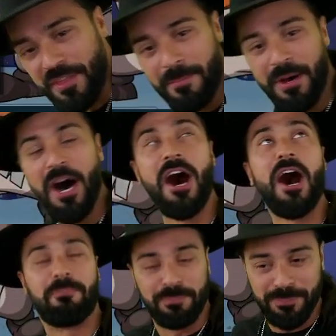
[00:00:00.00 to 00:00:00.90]
them
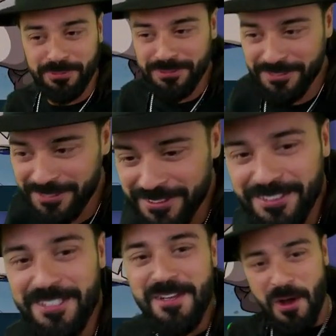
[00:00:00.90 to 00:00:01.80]
up!
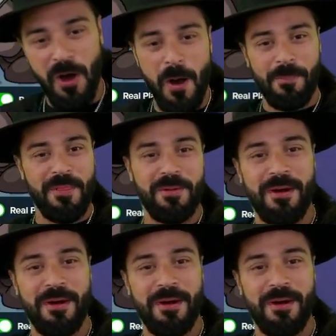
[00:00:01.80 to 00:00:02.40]
Open them